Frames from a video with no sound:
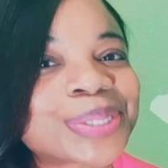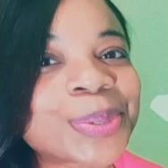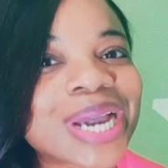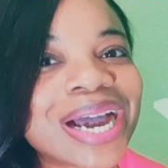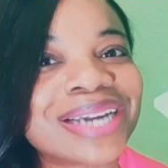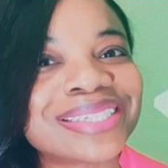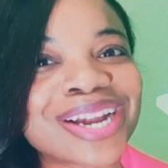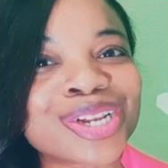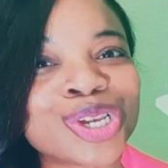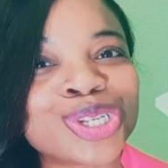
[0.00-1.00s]
So guys,
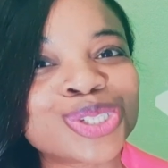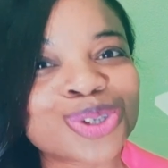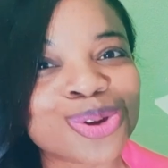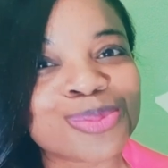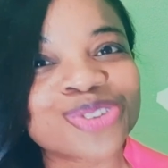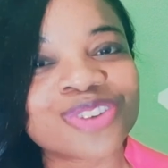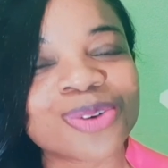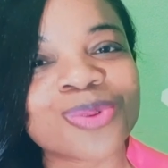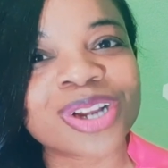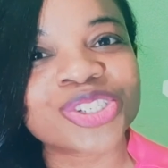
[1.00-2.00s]
thank you so much
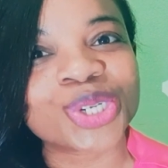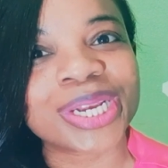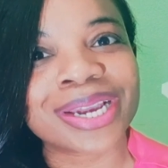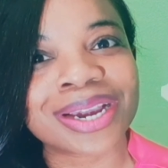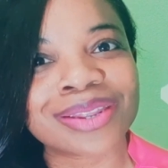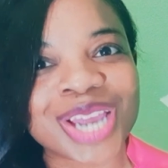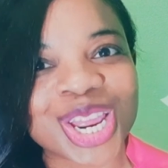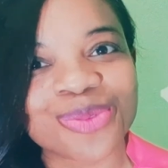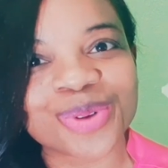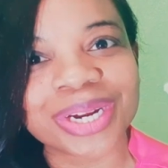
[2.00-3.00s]
for watching, and
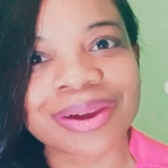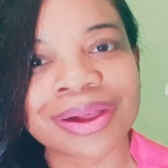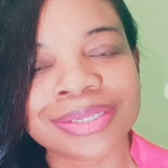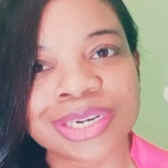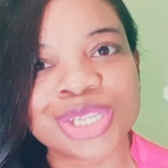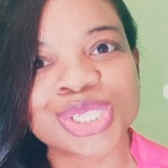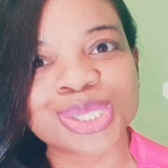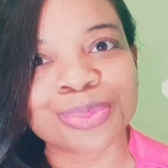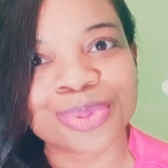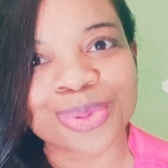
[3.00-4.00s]
thank you for your continued
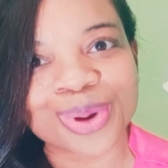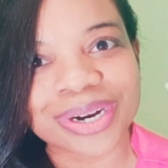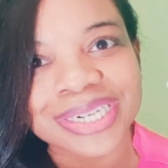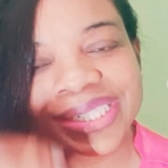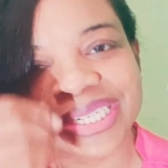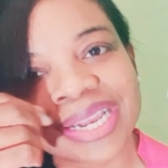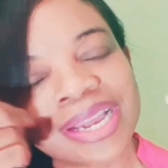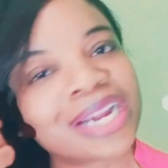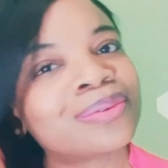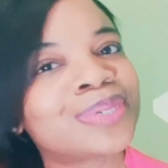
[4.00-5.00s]
support.
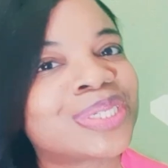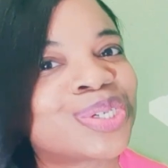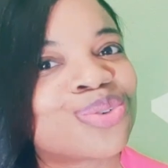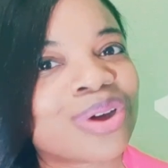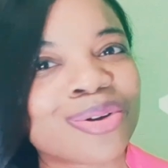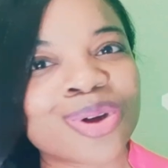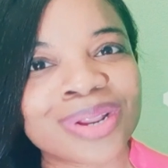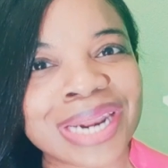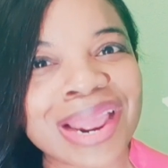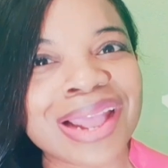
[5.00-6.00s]
I wish you
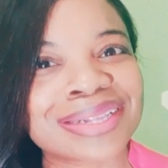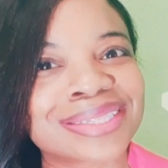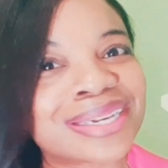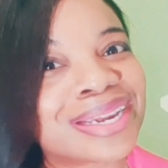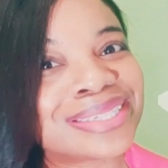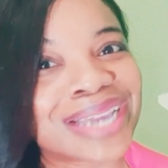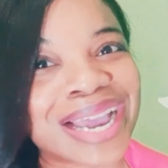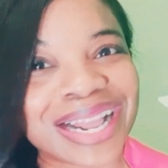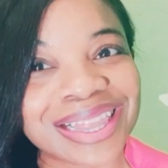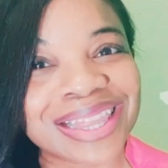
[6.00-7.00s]
all excellent
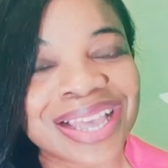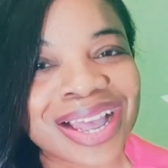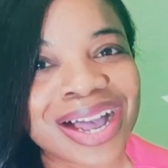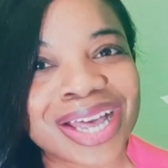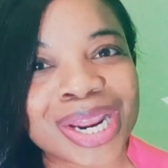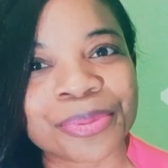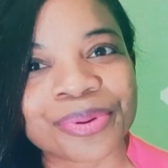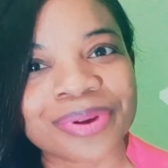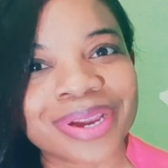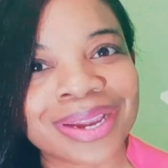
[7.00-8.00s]
health, and I
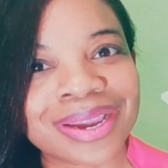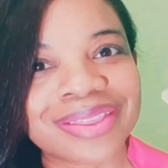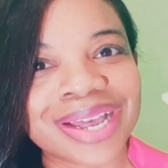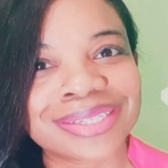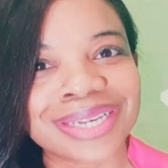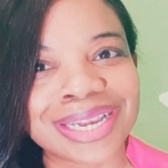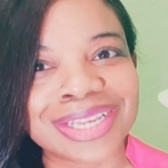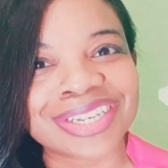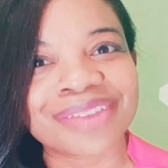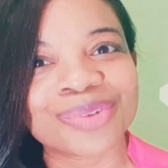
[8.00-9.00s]
pray that
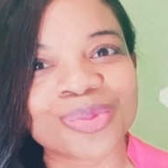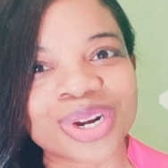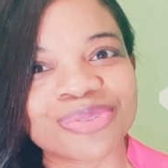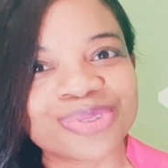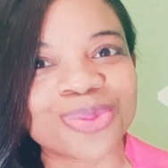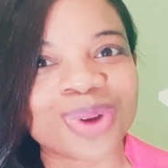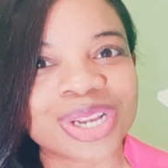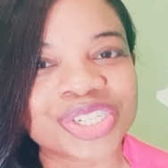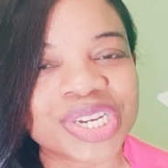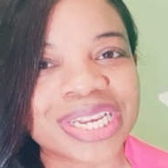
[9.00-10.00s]
each and every one of you
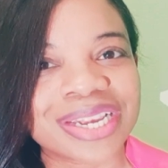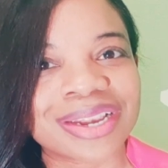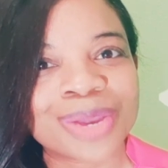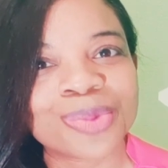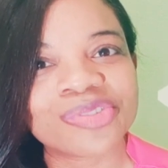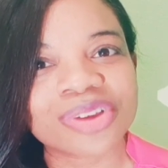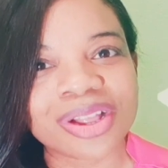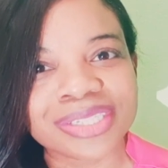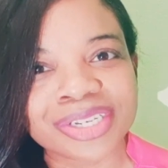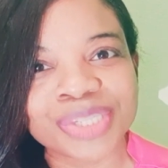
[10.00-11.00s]
watching will
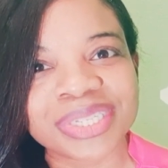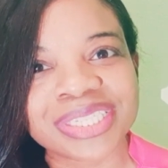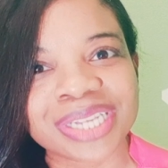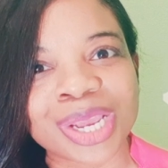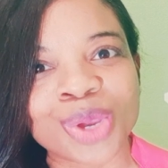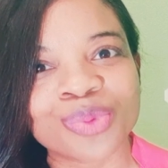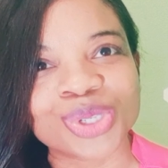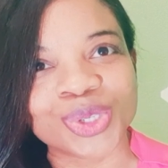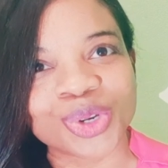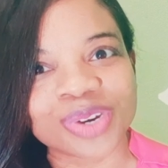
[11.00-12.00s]
continue to be safe
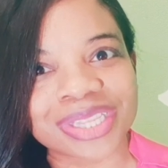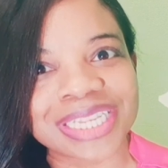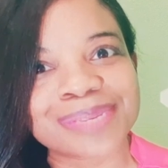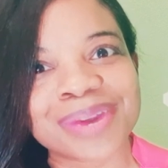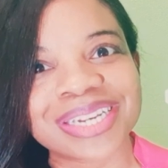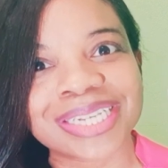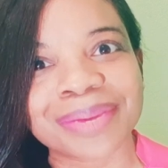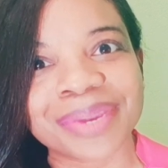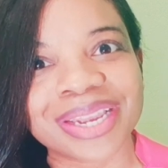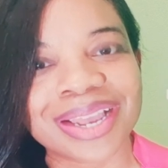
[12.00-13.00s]
during this
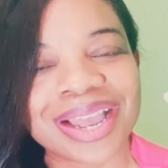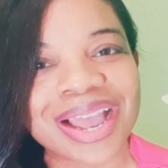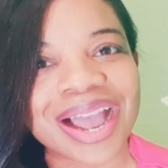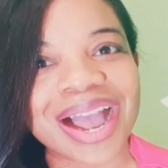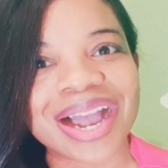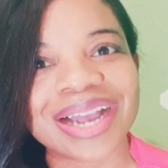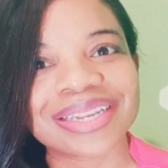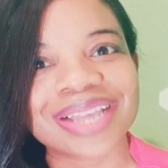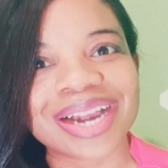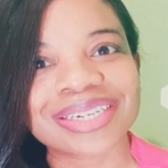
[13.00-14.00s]
pandemic,
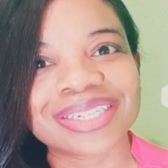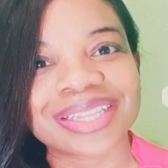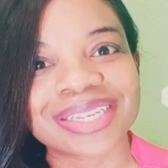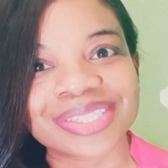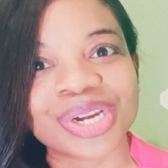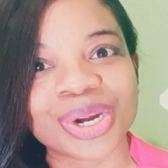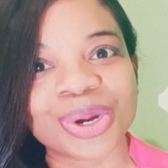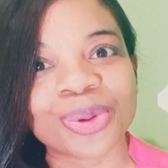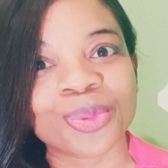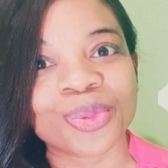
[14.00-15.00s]
and that this
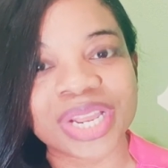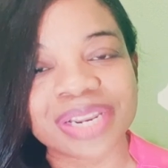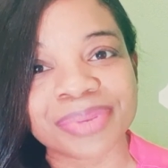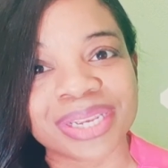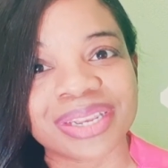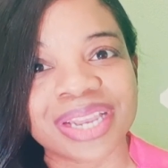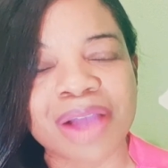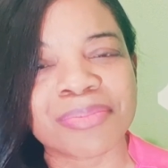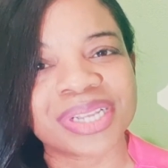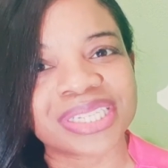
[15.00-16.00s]
year will be
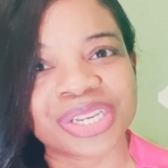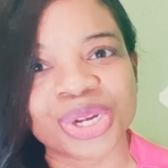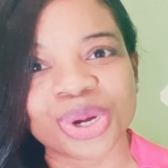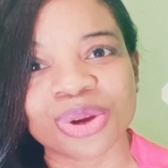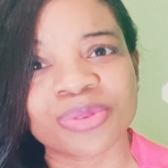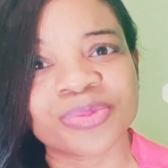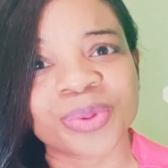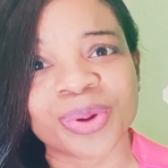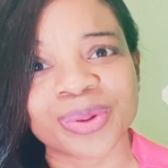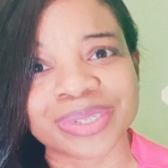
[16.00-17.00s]
a better year
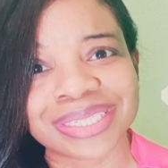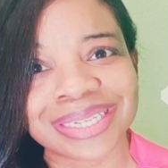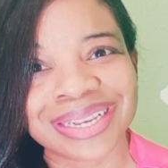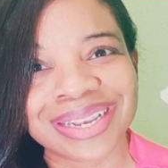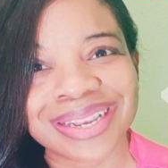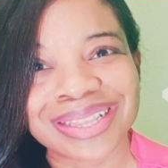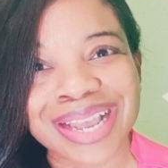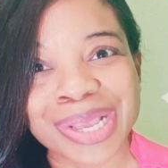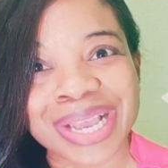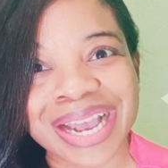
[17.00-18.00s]
for us.
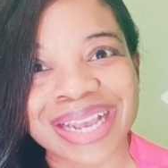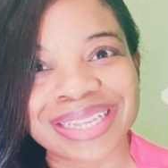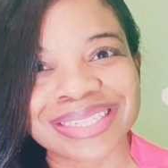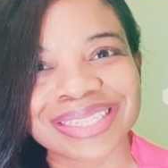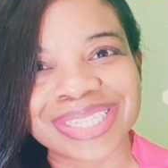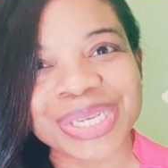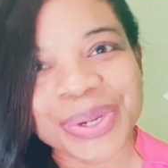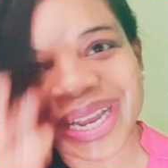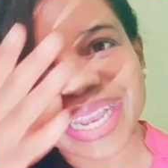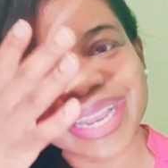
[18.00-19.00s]
Thank you guys. See
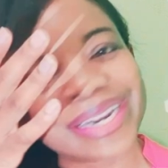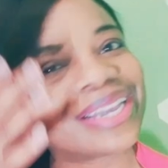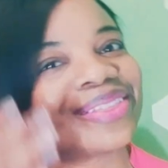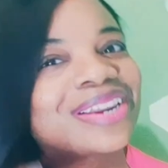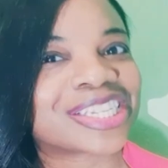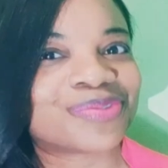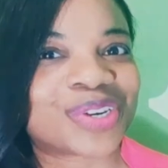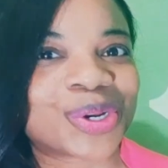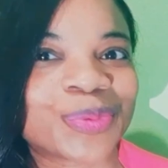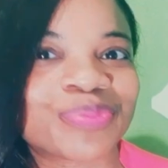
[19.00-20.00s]
you again in the next
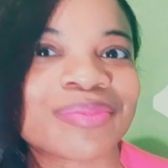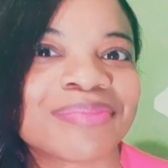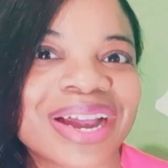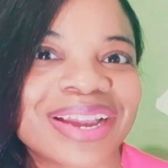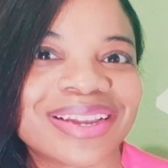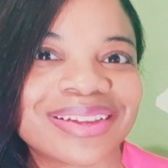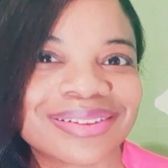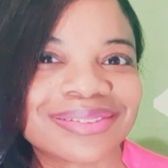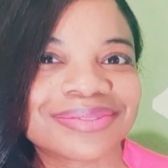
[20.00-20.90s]
video. Bye.